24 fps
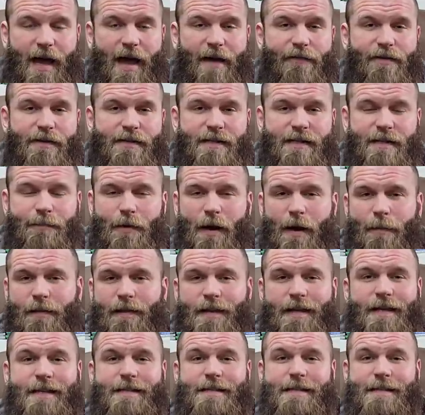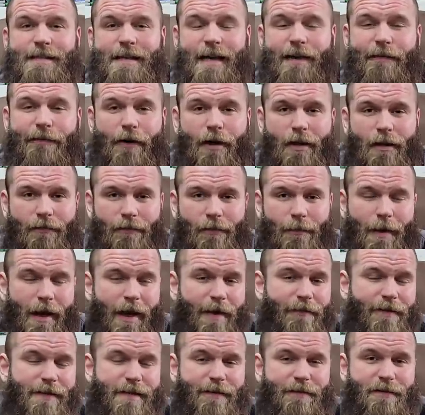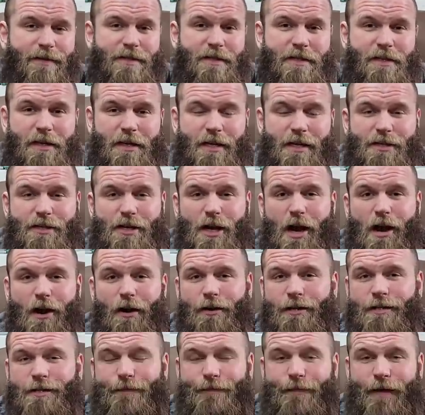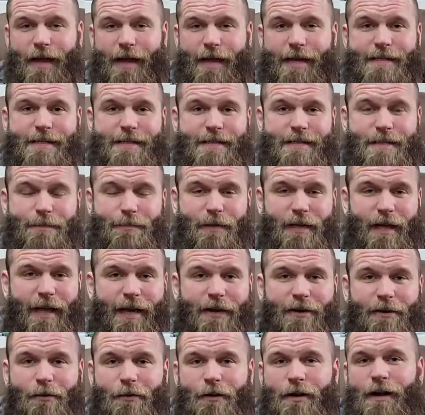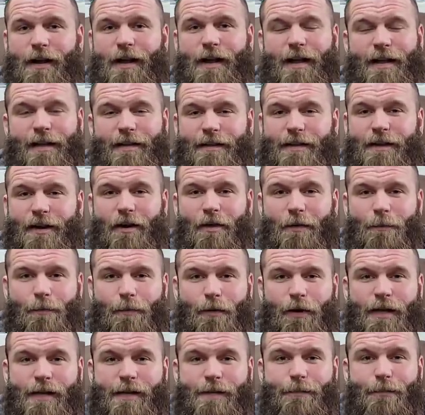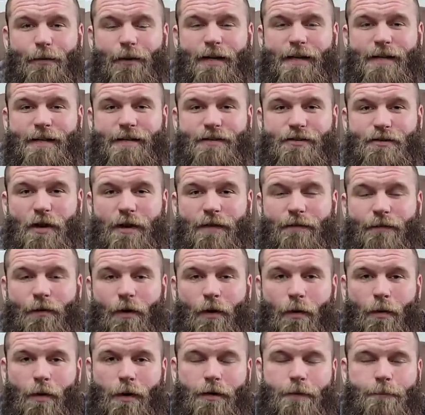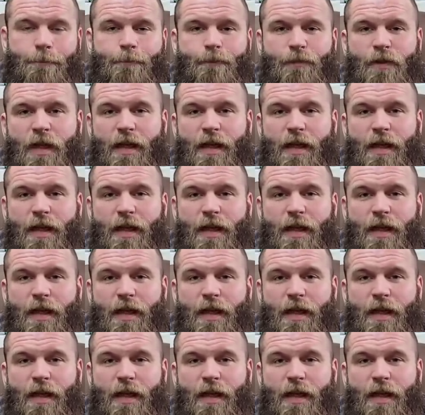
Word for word: Obviously, probably the easiest out of all of them. Obviously, if it's a cookie jar, it's a vase, it's a planner, you know, pretty, pretty straightforward.